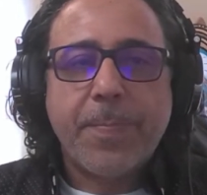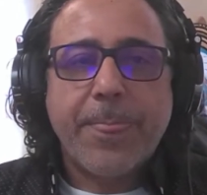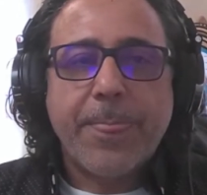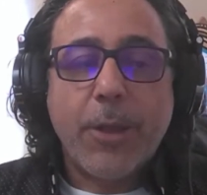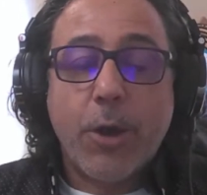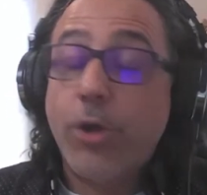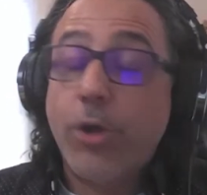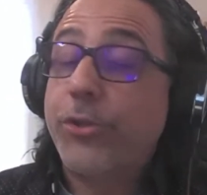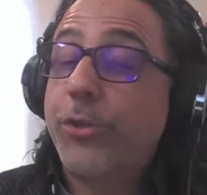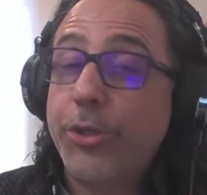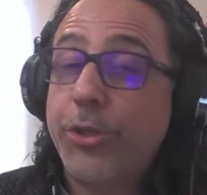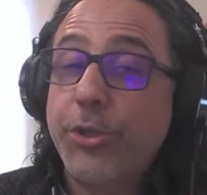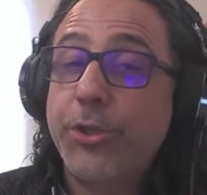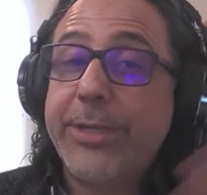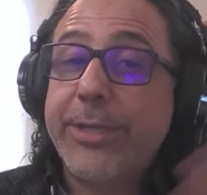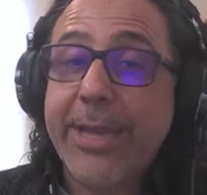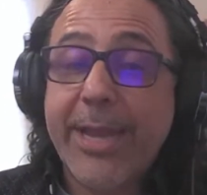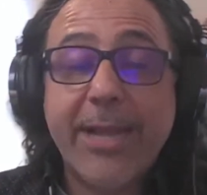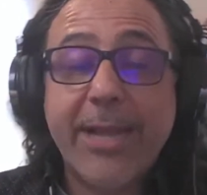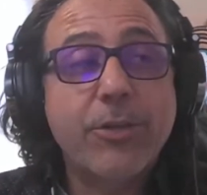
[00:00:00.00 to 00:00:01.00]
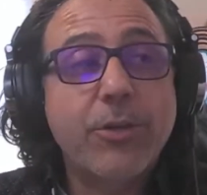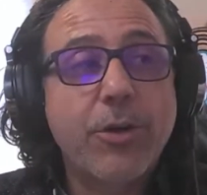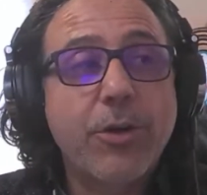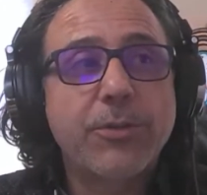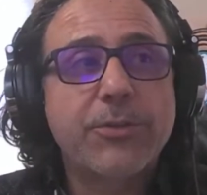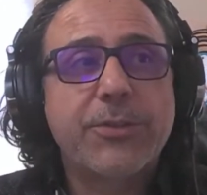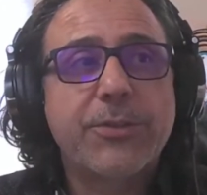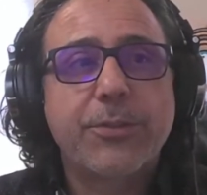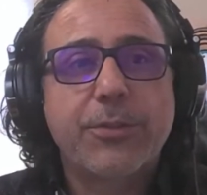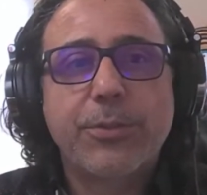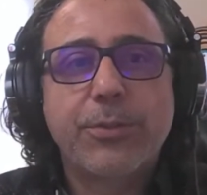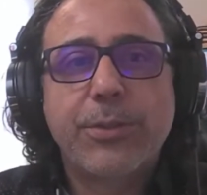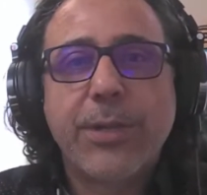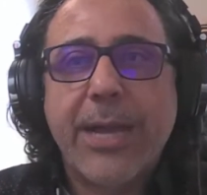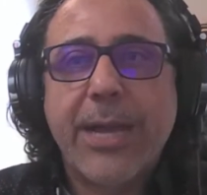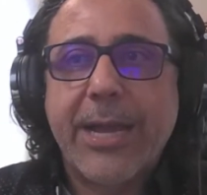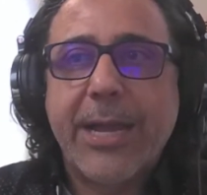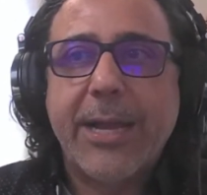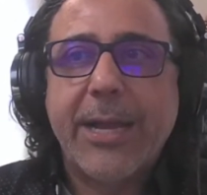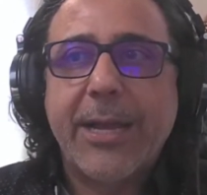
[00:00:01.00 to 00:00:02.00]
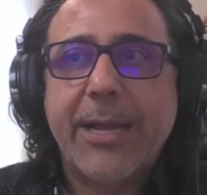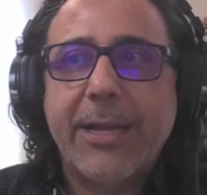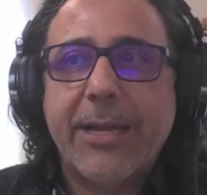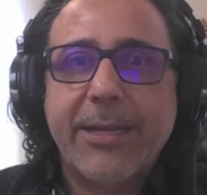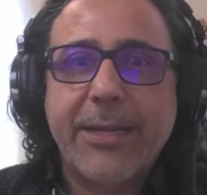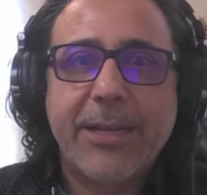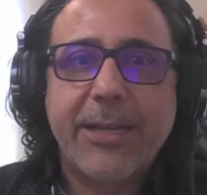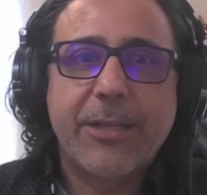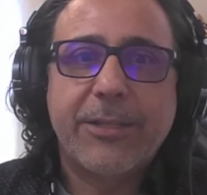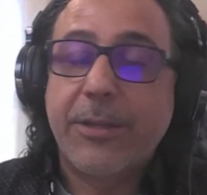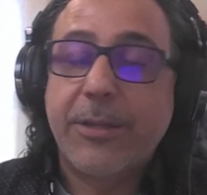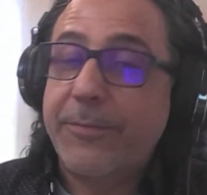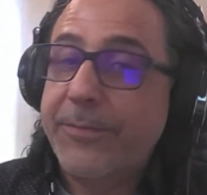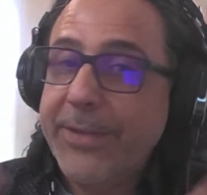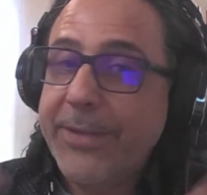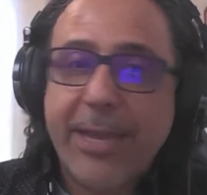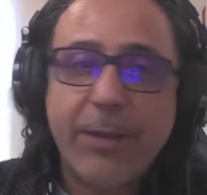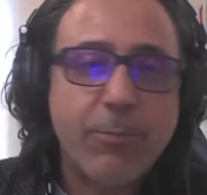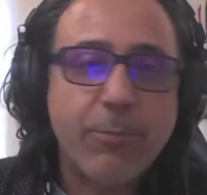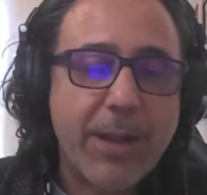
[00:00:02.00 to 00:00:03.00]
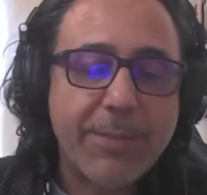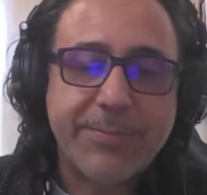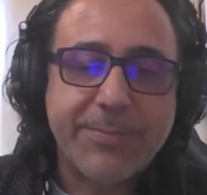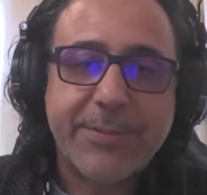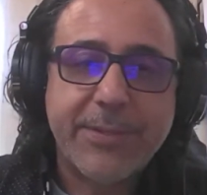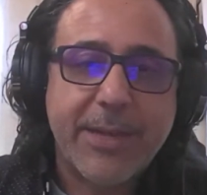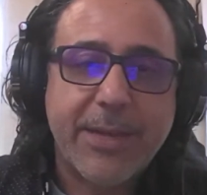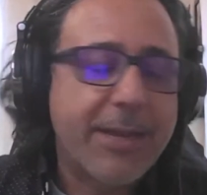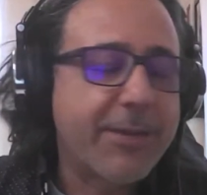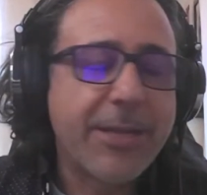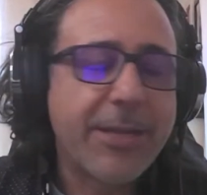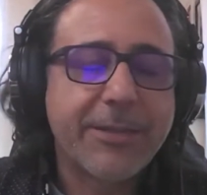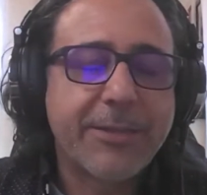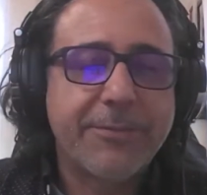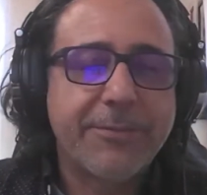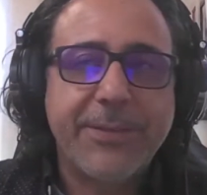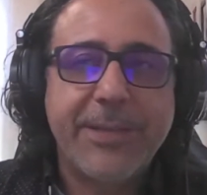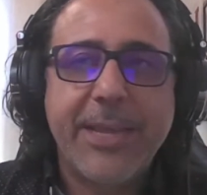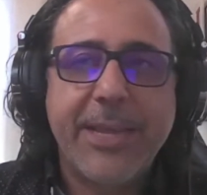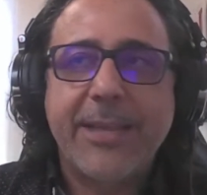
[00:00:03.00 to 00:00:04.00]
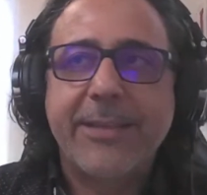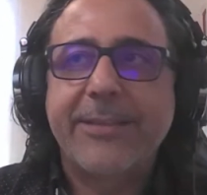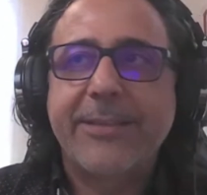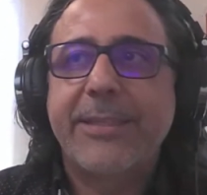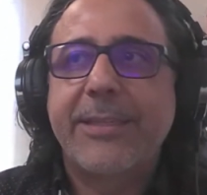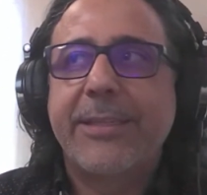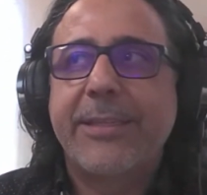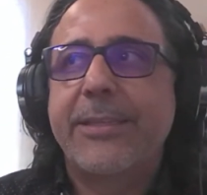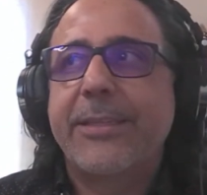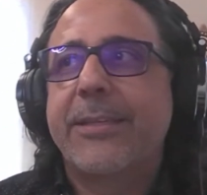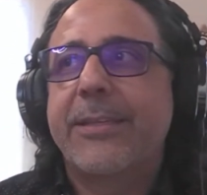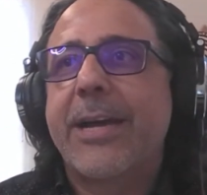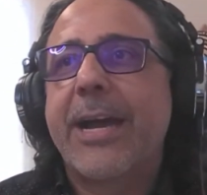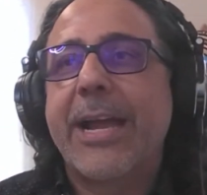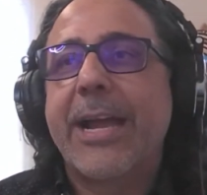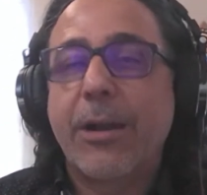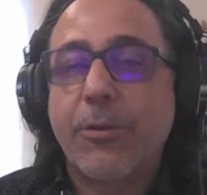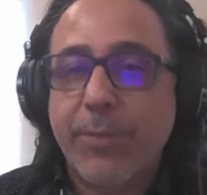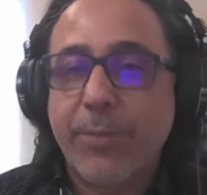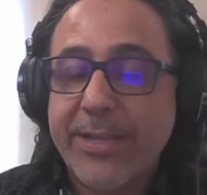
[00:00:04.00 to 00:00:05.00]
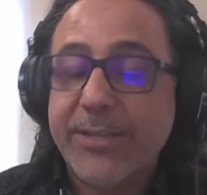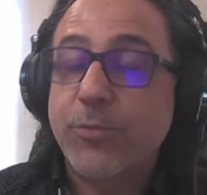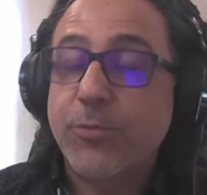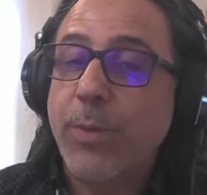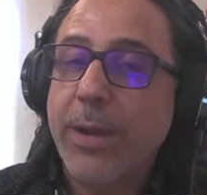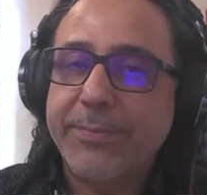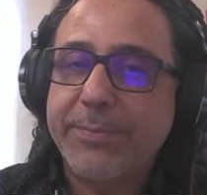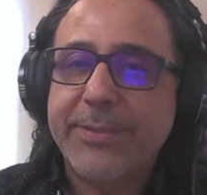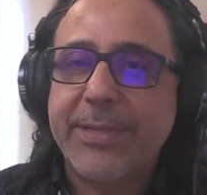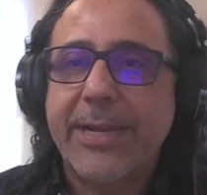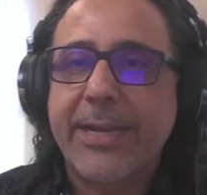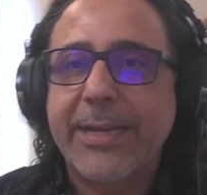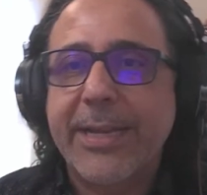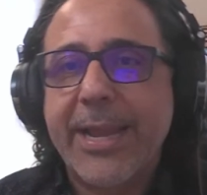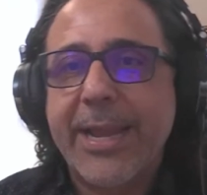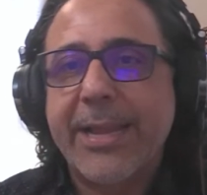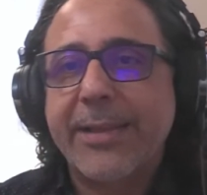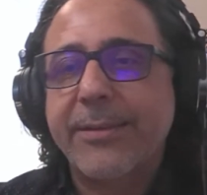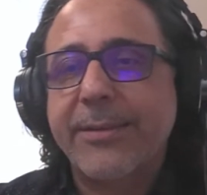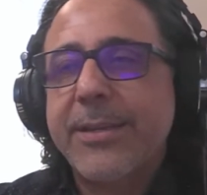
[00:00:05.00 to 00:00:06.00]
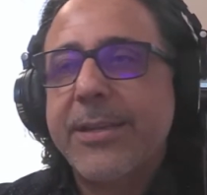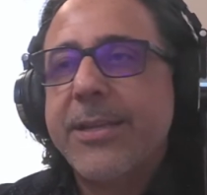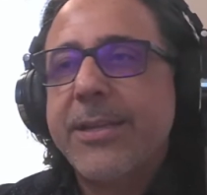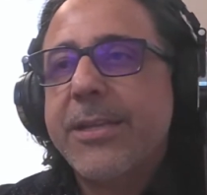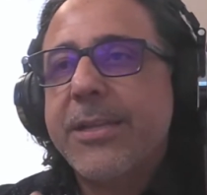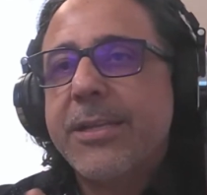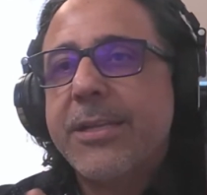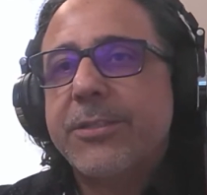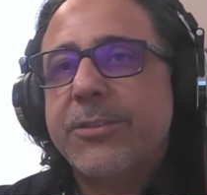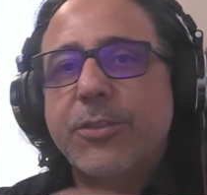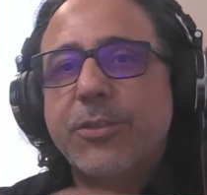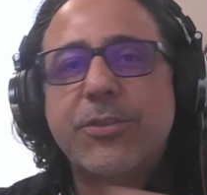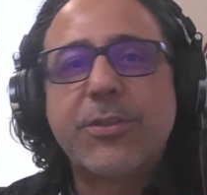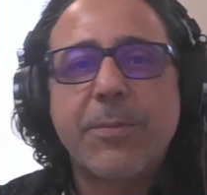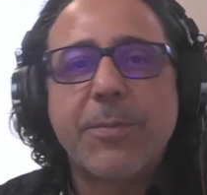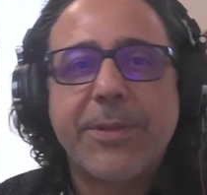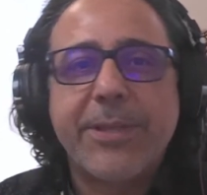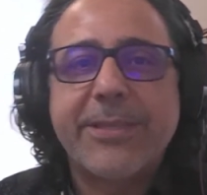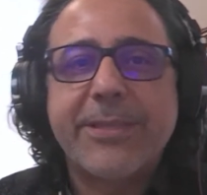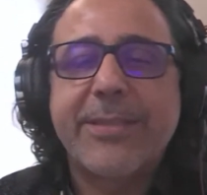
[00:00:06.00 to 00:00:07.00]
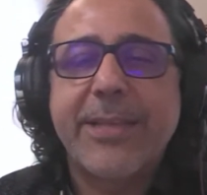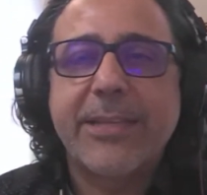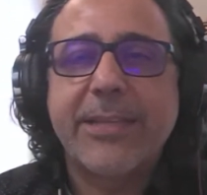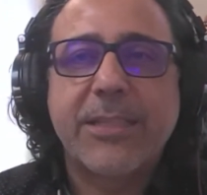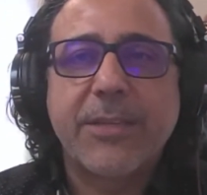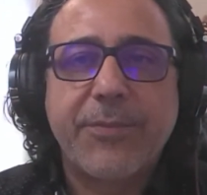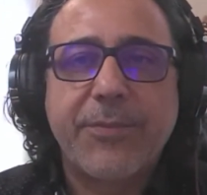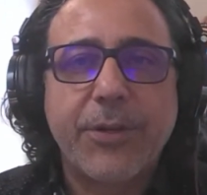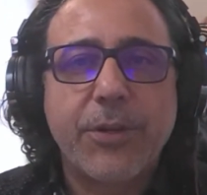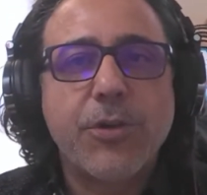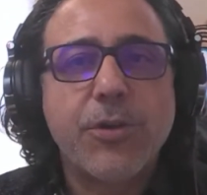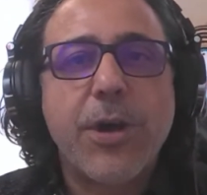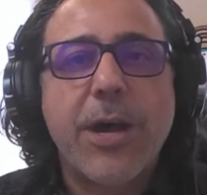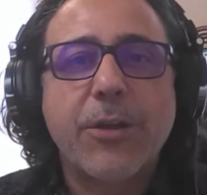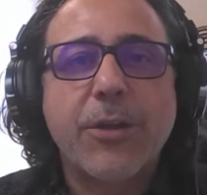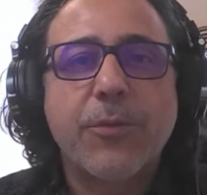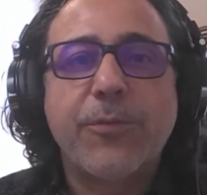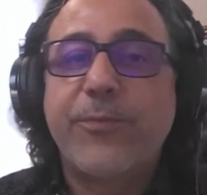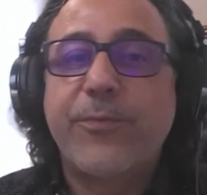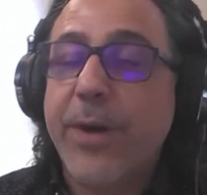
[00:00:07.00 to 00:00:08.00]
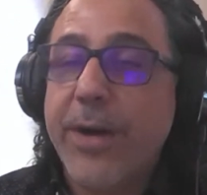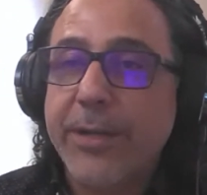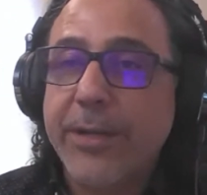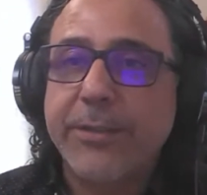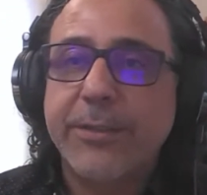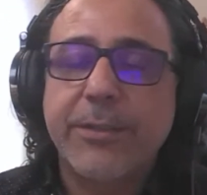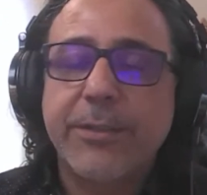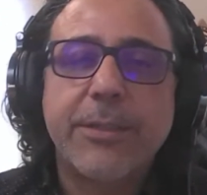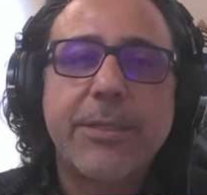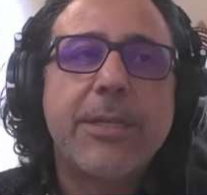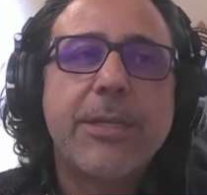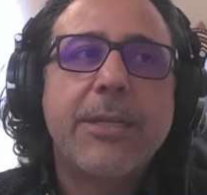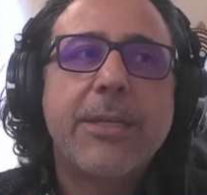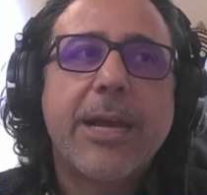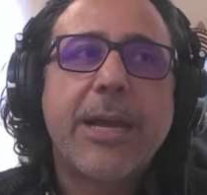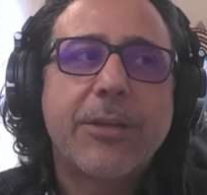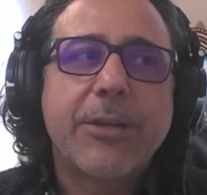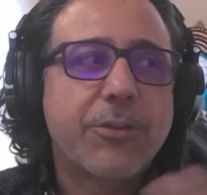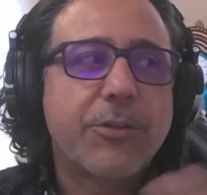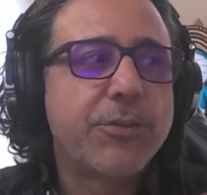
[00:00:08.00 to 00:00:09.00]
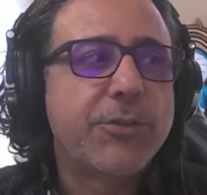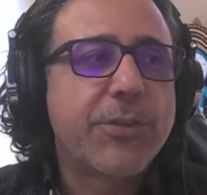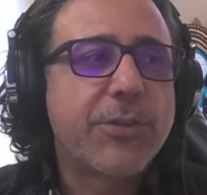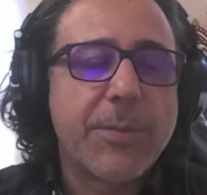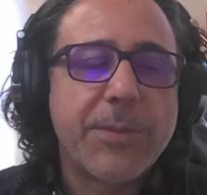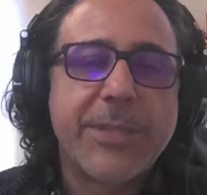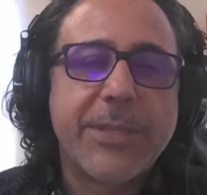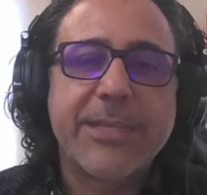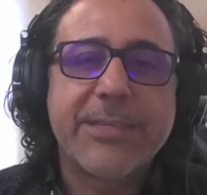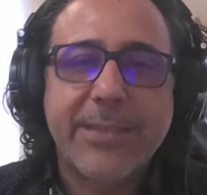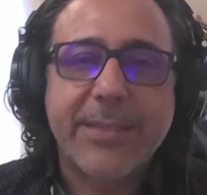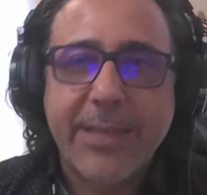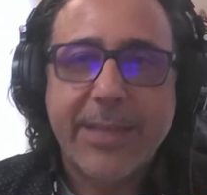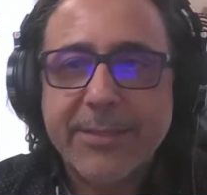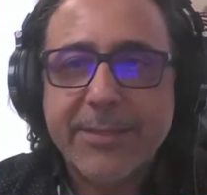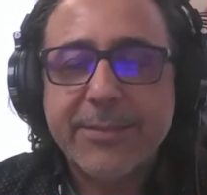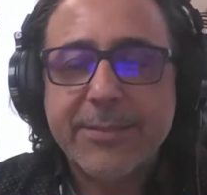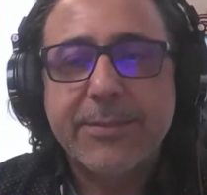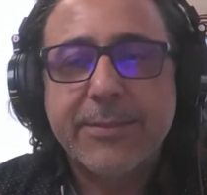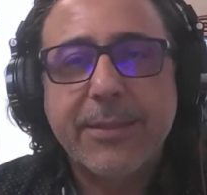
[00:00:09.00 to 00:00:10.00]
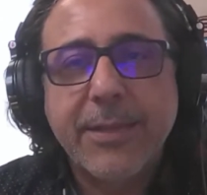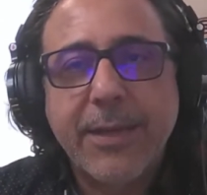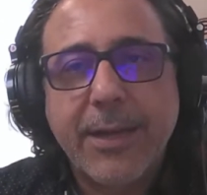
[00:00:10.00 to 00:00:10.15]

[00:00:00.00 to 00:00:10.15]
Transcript: although you can go to the VA website, not the VA, the IRS website, and do some of these things. If you don't know how to do some of these things,